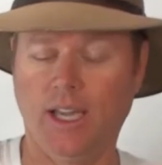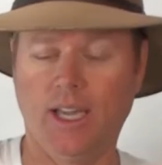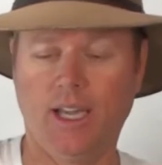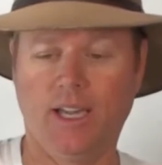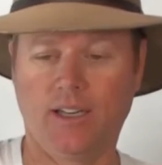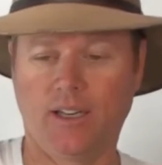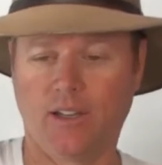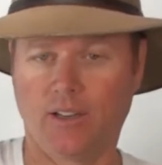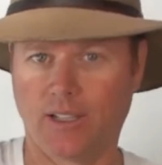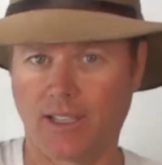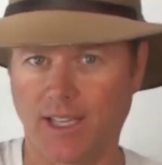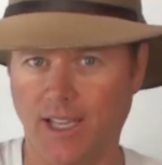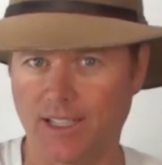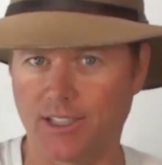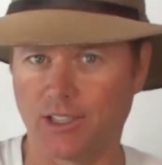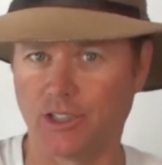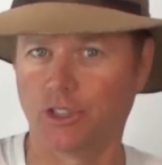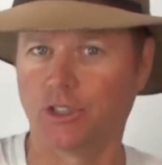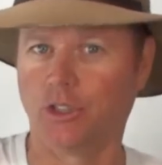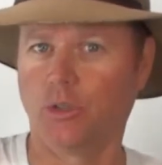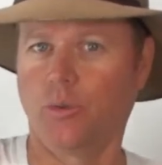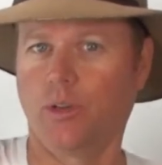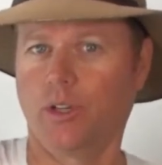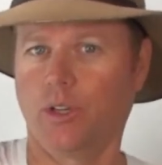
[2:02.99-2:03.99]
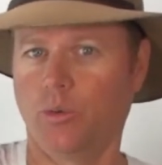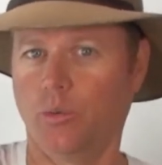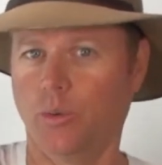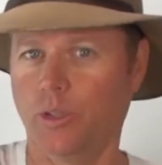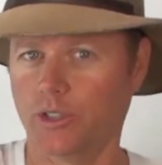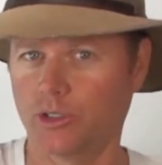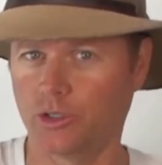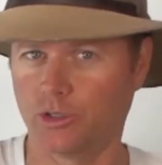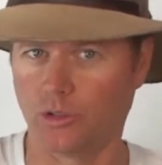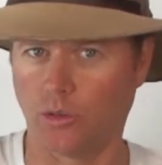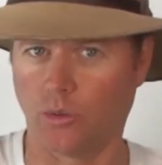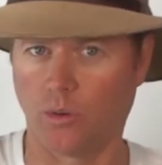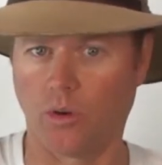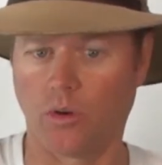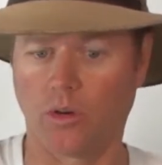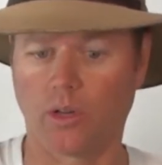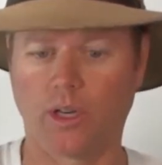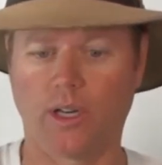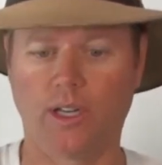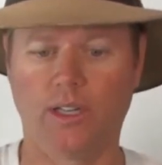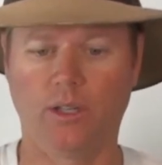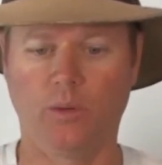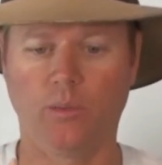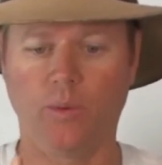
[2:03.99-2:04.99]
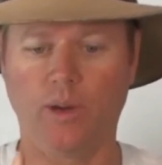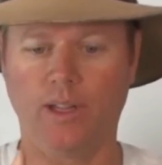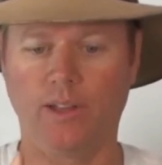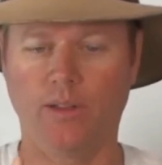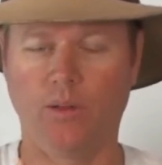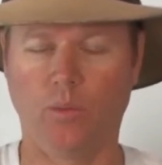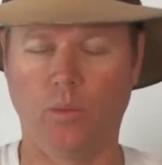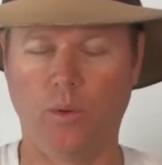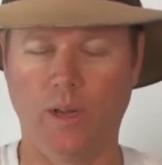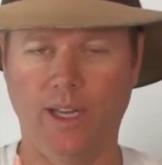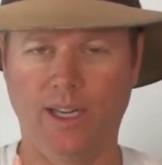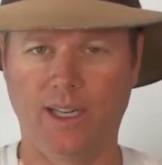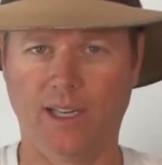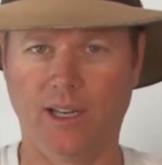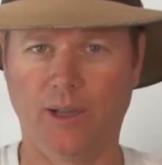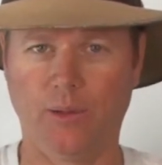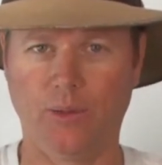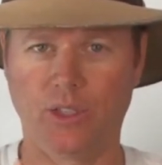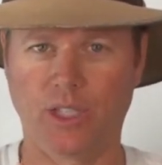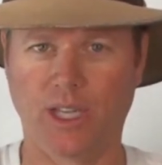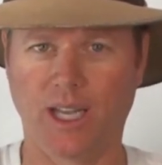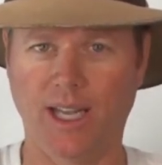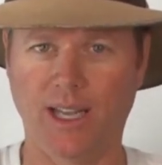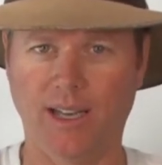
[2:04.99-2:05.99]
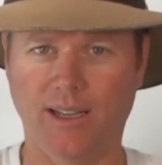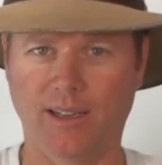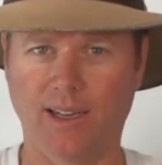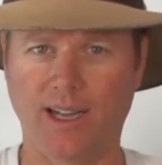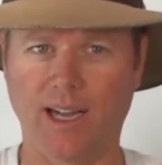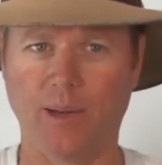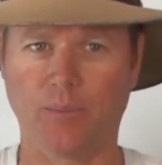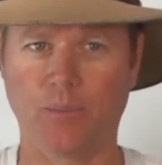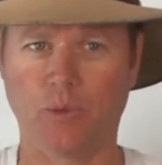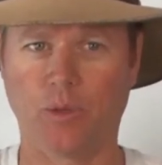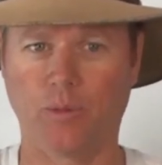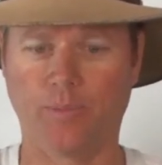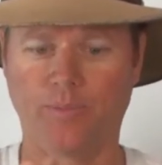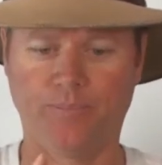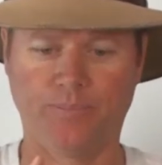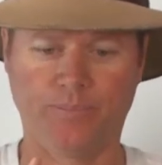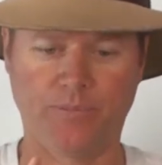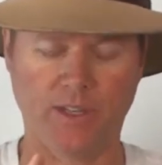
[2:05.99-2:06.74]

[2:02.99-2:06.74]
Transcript: in other cases going with torque, and the way the wind loads a helicopter,